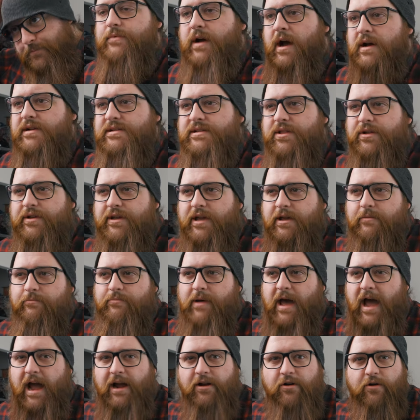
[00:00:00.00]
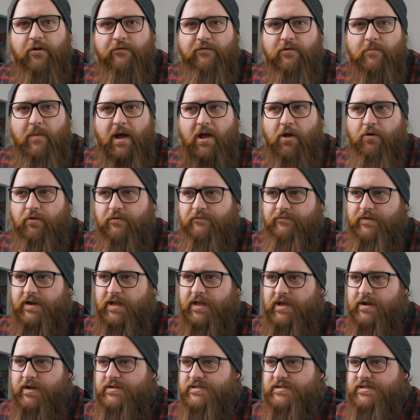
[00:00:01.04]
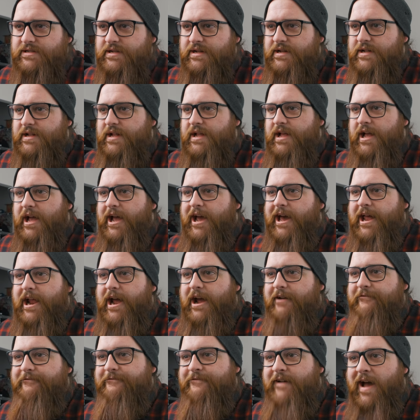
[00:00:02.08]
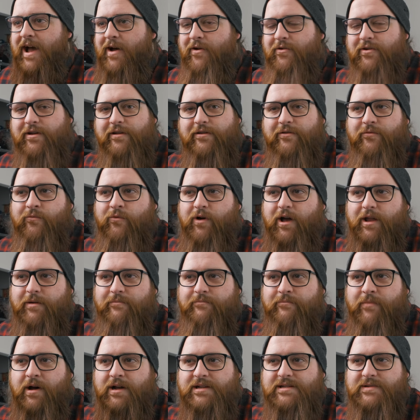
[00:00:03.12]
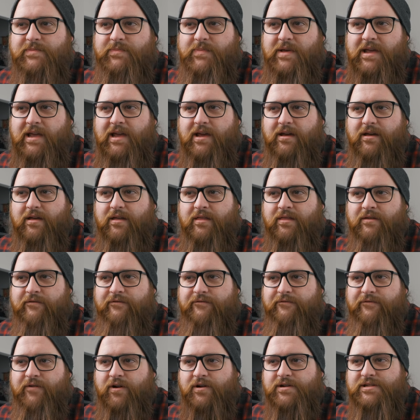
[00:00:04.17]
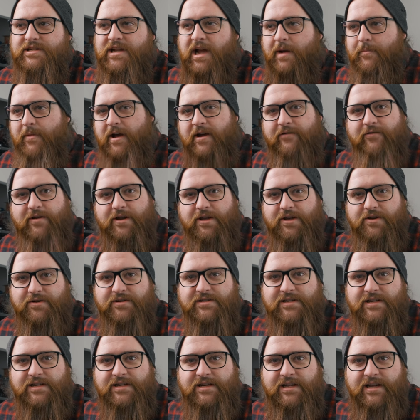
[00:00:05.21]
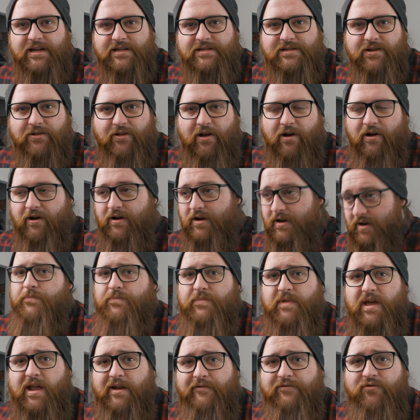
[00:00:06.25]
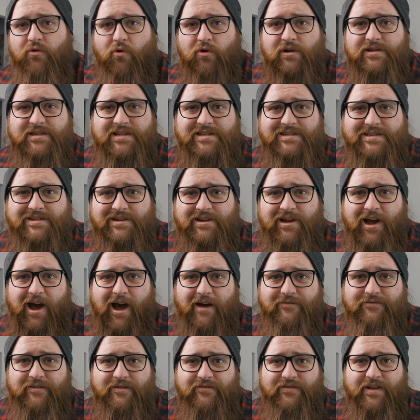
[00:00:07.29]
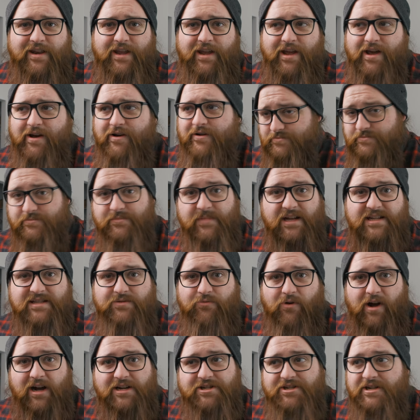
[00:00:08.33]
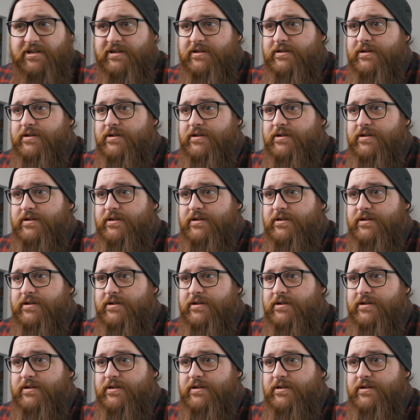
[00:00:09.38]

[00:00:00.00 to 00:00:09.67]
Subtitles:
I was looking back over my old videos, and I found what must be the first time I ever used a DSLR. And of course, it's a coffee video. Let's watch it.